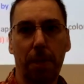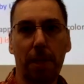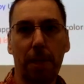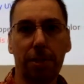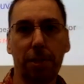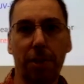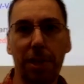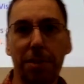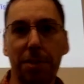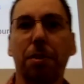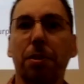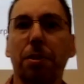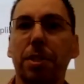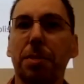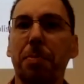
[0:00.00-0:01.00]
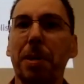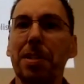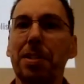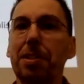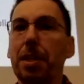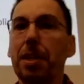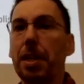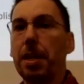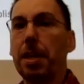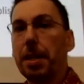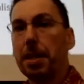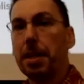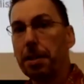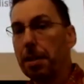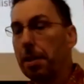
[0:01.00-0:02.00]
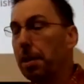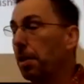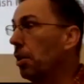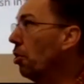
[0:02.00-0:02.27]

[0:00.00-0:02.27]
So that's a good space to end.